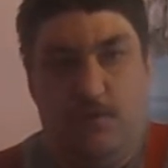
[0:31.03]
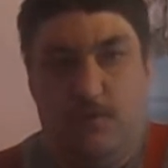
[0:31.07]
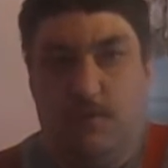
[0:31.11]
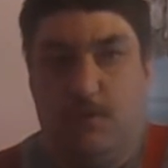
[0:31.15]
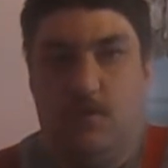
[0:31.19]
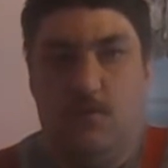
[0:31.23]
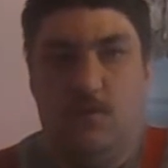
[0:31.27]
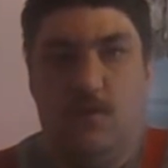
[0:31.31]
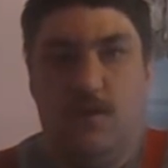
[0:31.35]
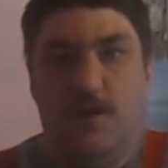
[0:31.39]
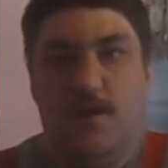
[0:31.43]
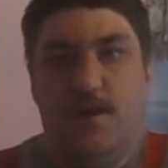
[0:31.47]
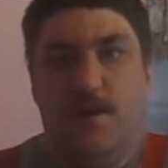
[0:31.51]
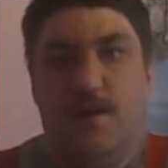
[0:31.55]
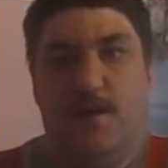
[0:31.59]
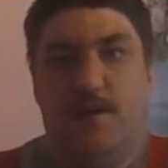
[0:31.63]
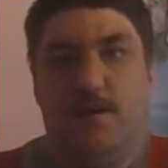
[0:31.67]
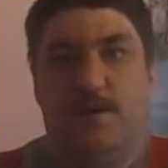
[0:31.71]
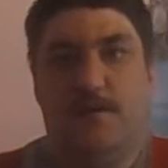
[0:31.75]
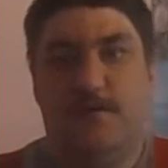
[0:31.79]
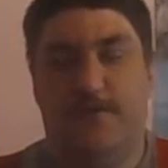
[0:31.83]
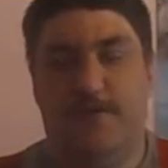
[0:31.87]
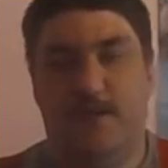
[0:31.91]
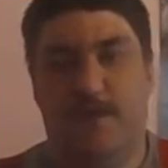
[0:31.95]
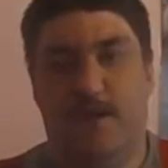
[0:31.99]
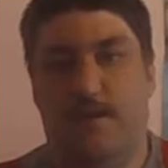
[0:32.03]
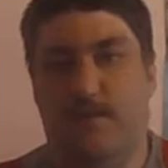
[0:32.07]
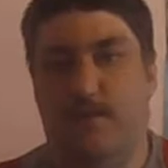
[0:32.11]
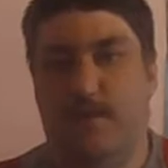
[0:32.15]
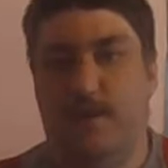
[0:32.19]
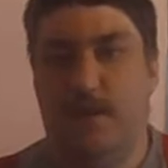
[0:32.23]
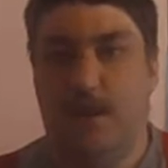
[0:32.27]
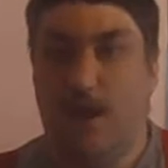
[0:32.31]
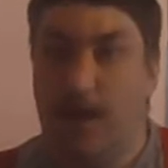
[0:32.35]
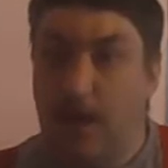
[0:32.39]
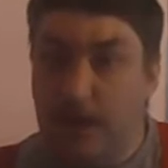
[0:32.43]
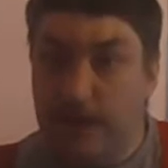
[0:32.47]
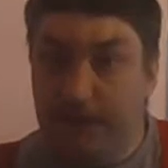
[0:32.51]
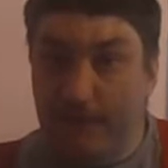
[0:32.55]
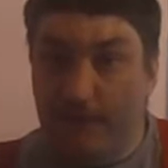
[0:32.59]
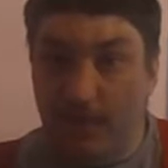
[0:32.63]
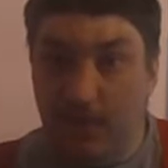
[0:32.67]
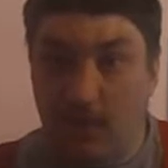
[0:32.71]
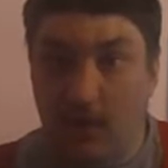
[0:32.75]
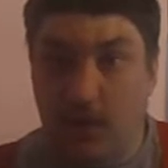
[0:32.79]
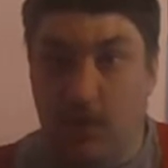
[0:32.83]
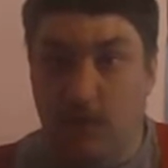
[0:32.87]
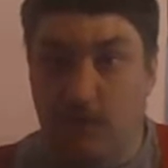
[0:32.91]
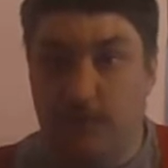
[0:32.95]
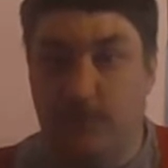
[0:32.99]
So in theory I've
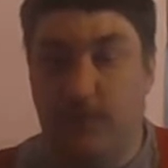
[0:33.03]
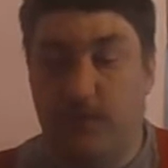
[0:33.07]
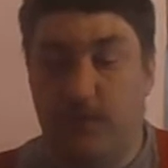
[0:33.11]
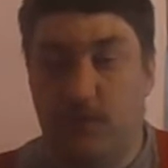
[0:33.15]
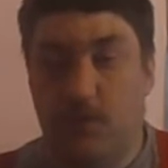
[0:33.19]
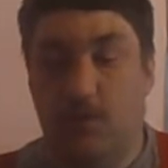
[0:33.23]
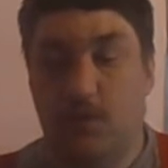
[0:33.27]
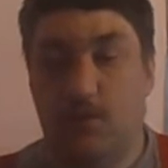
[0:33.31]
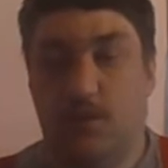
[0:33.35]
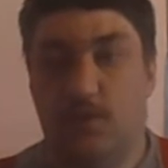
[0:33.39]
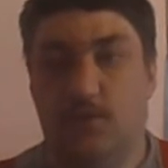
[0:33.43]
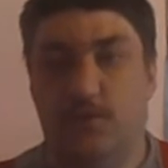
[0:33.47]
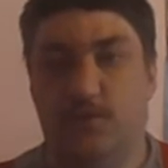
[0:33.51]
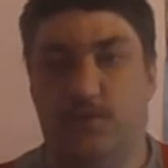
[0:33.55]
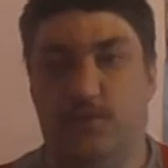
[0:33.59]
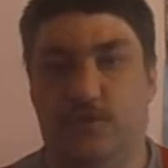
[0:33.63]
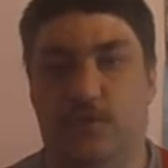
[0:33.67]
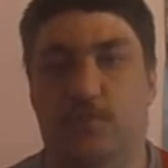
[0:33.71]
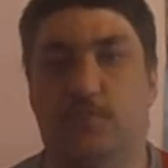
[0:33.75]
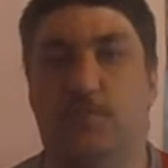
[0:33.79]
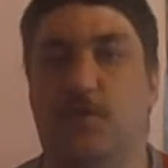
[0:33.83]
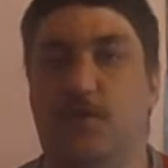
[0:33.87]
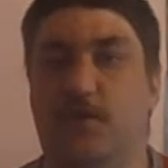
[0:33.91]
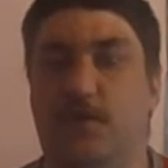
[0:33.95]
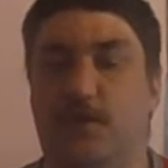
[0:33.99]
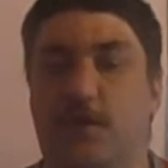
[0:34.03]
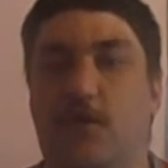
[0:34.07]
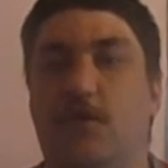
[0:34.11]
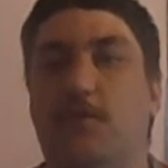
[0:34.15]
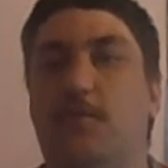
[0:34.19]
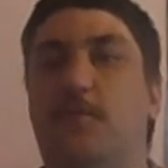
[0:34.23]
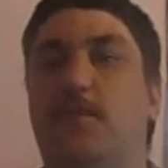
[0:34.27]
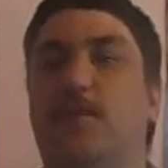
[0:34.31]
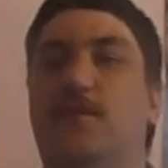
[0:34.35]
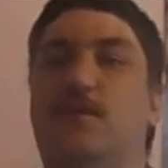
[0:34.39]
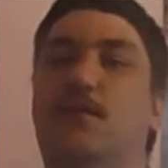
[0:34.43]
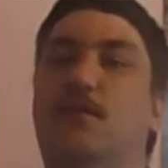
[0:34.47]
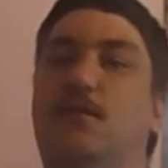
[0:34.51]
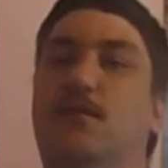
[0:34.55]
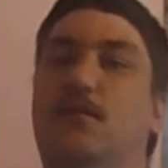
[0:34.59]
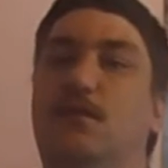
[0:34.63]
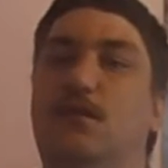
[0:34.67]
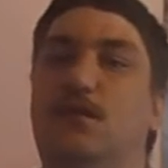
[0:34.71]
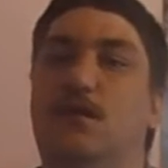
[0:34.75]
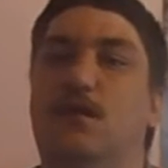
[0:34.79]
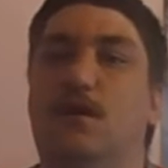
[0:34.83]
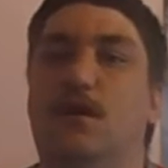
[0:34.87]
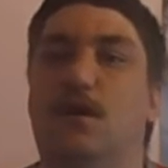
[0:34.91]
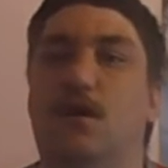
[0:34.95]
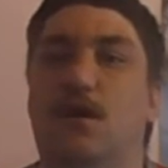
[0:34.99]
got 2 Point Hospital,
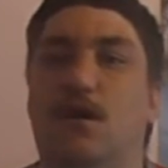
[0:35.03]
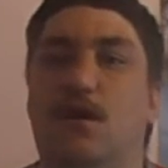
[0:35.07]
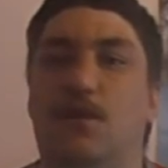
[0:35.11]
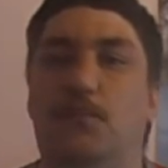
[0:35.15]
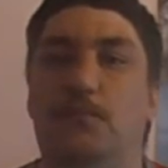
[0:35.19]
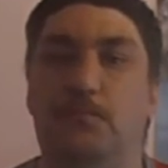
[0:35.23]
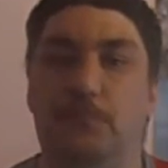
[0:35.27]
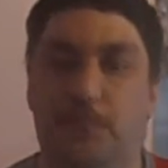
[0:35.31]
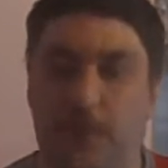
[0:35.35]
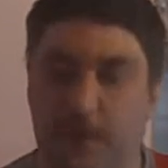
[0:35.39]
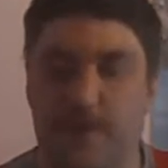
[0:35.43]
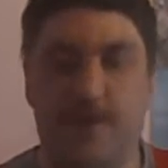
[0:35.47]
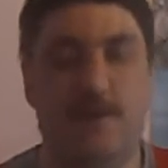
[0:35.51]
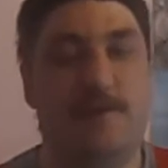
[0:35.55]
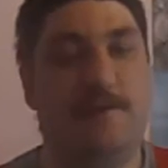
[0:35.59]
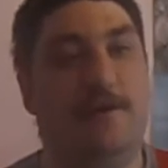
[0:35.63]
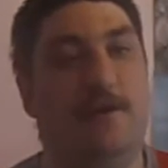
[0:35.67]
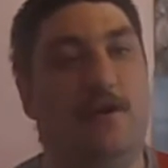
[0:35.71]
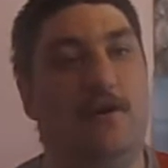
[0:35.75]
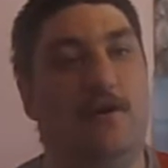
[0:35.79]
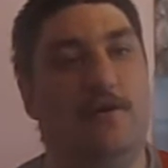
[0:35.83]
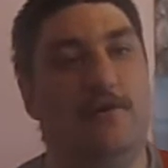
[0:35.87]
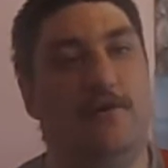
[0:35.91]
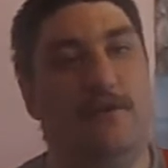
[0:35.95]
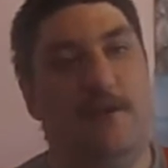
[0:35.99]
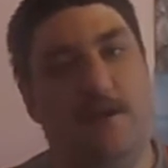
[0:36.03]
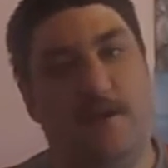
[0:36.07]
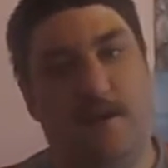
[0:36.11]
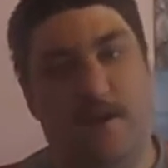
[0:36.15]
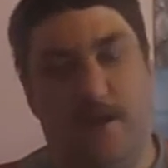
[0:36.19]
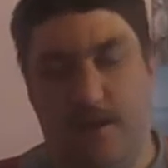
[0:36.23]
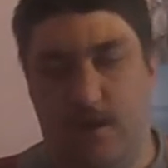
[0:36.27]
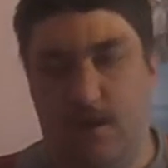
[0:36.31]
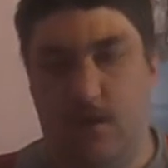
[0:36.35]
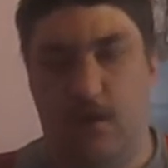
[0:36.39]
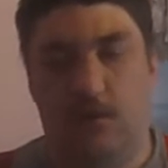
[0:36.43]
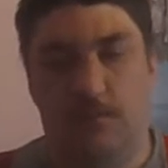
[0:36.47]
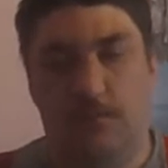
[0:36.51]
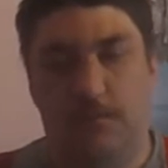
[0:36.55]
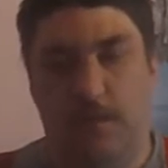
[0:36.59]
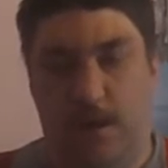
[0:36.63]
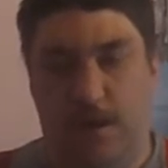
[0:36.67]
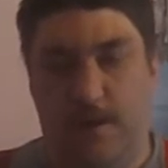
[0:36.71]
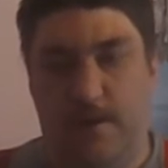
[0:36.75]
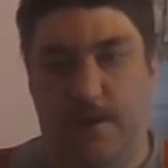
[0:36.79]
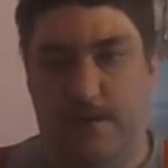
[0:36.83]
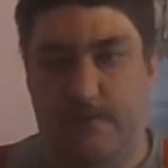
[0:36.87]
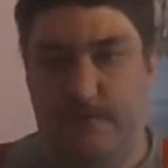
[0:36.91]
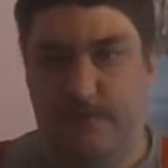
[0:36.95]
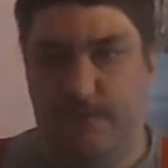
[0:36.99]
but it's locked and I can't
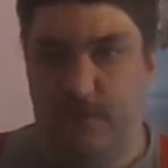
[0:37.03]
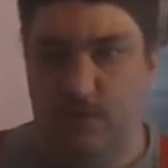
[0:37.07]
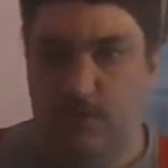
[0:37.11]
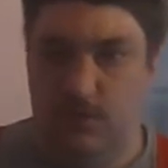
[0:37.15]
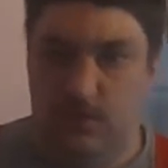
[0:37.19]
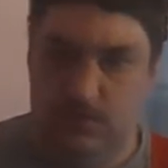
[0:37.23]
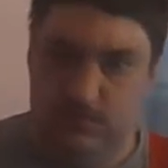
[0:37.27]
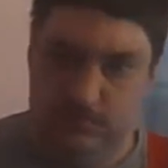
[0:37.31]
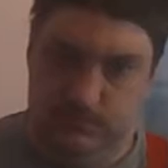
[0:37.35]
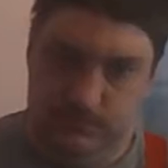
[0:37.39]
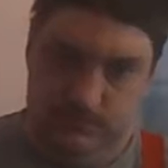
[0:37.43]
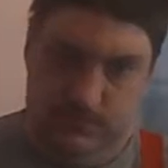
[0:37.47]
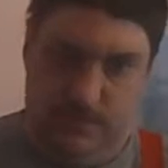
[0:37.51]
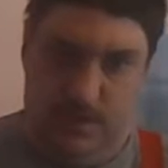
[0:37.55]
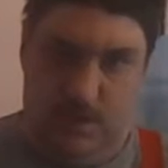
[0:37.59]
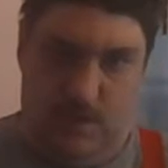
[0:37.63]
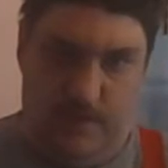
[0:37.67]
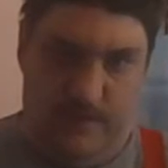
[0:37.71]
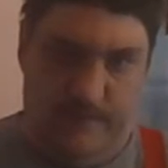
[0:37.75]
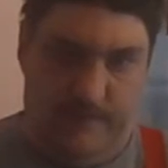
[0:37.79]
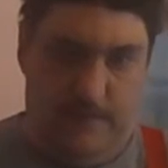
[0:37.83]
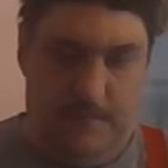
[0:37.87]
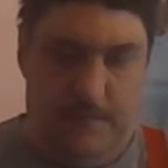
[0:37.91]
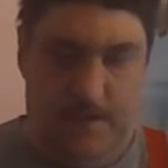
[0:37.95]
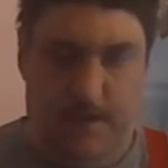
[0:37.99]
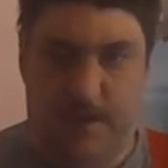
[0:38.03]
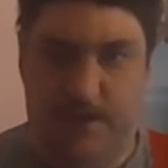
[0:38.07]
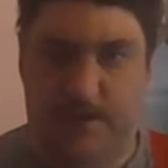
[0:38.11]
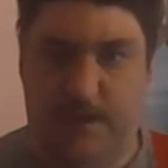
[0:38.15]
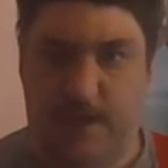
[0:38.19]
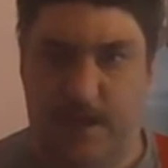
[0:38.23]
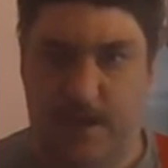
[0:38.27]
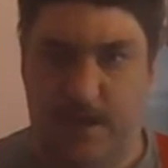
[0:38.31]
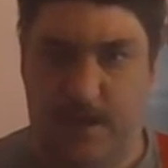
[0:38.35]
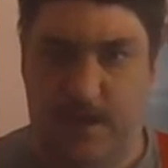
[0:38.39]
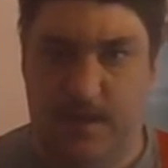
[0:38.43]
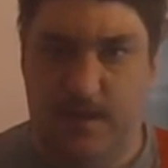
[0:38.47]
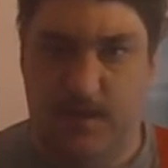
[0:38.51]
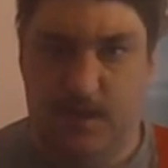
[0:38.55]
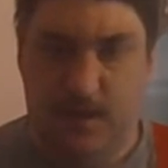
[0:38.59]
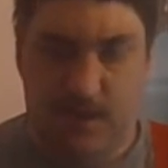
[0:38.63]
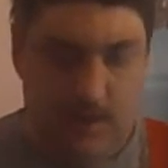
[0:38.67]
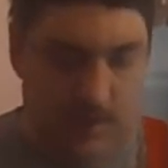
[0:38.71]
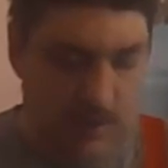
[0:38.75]
play it for however many days.